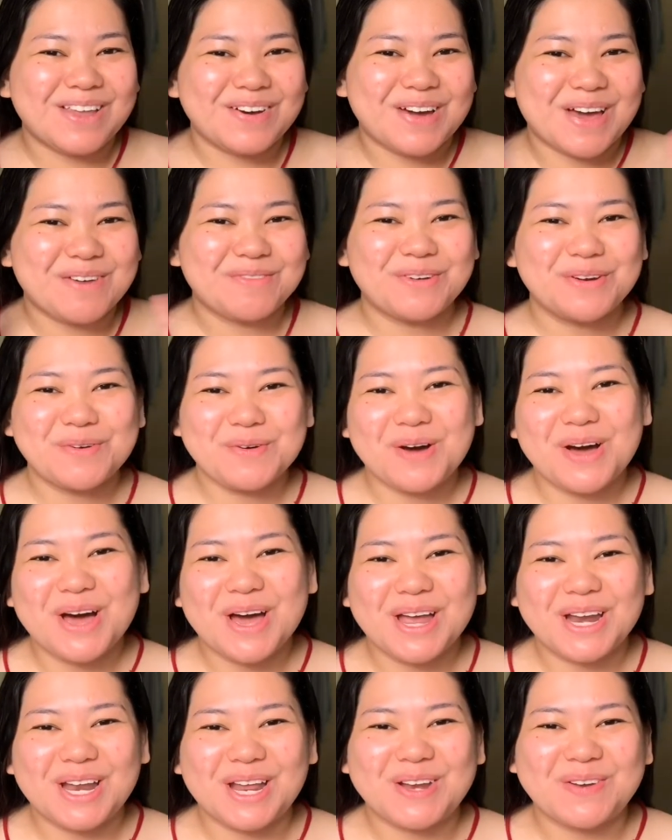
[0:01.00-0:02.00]

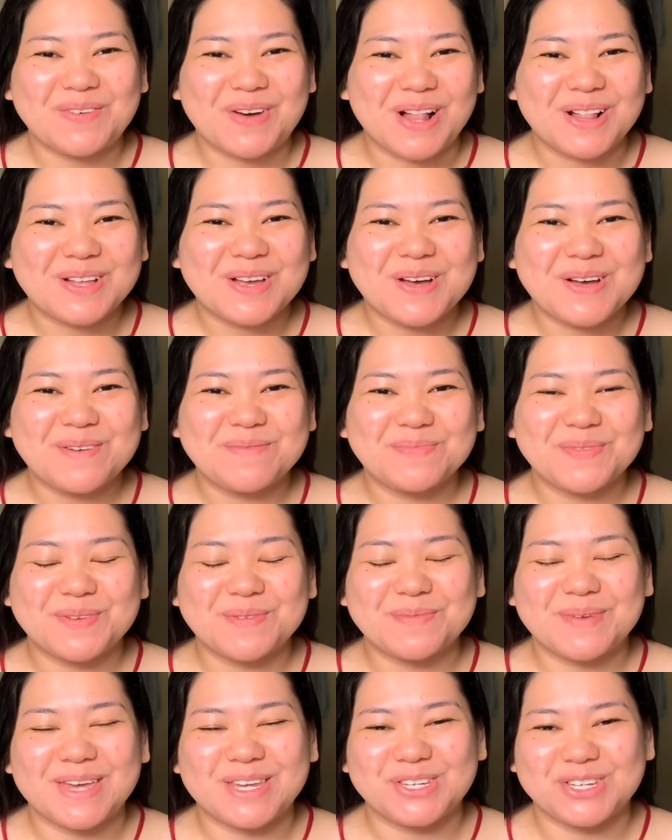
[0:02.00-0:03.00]
everyone and welcome to
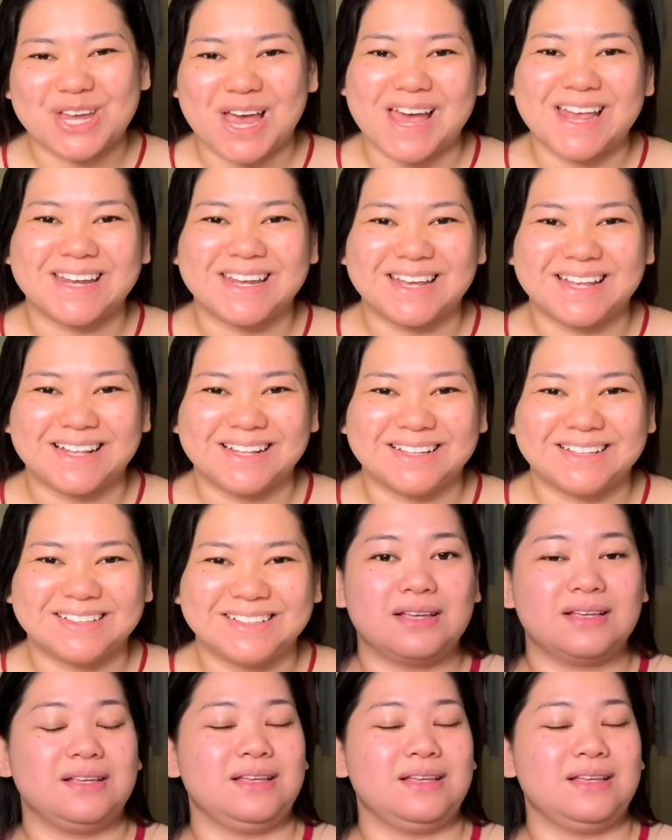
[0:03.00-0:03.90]
my channel.